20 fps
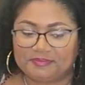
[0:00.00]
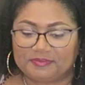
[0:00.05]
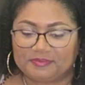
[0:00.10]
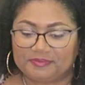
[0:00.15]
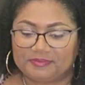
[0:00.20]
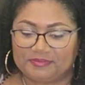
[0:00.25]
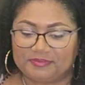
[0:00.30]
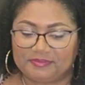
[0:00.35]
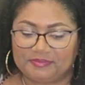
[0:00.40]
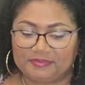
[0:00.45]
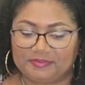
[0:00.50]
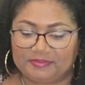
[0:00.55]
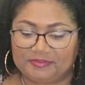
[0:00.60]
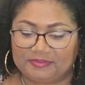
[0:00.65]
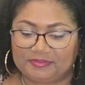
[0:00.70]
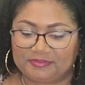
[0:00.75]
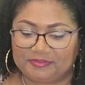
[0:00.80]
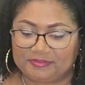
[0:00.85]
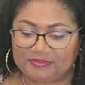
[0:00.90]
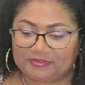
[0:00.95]

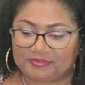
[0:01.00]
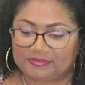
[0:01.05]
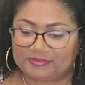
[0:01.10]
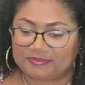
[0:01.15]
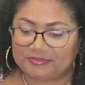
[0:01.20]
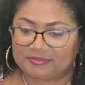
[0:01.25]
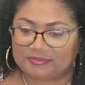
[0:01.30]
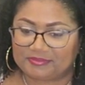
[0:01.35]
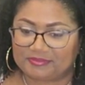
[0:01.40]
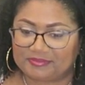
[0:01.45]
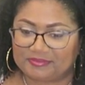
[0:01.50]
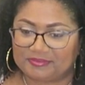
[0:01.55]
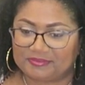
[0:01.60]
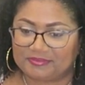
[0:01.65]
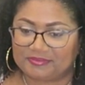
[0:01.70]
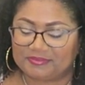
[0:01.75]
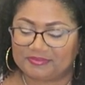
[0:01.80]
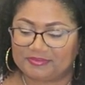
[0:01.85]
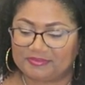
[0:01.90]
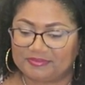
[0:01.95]

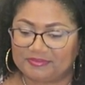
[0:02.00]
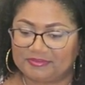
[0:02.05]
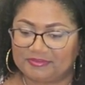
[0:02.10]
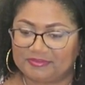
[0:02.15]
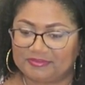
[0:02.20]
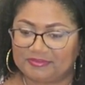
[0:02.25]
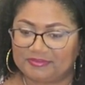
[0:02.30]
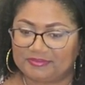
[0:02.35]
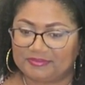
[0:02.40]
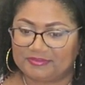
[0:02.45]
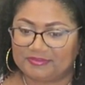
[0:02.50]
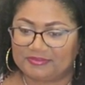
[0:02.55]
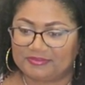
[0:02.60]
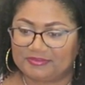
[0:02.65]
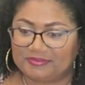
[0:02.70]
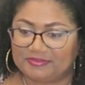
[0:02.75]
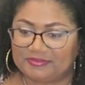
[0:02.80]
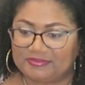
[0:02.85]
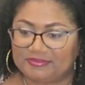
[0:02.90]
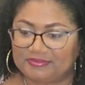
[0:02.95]

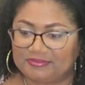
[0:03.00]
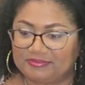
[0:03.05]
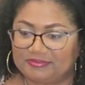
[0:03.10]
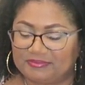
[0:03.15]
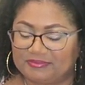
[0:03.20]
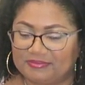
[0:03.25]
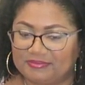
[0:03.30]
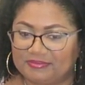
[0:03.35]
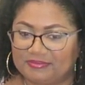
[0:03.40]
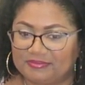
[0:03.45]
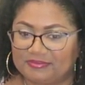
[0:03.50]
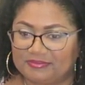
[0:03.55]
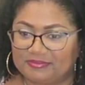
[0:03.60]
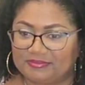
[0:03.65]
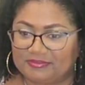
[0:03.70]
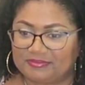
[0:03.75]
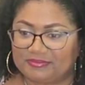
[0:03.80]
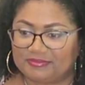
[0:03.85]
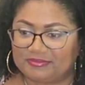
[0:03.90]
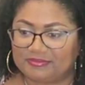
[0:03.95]

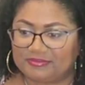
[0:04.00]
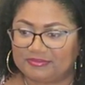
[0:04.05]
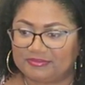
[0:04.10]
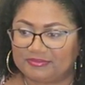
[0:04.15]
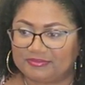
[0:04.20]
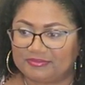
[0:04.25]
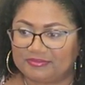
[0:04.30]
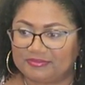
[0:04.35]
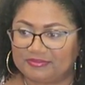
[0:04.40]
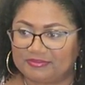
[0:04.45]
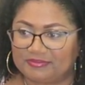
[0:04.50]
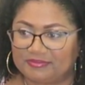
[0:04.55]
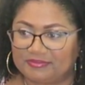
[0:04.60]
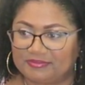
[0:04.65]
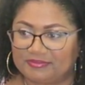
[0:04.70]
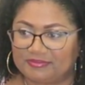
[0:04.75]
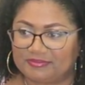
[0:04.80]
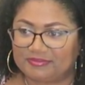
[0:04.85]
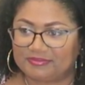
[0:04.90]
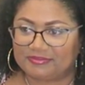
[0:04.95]

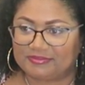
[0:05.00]
[no speech]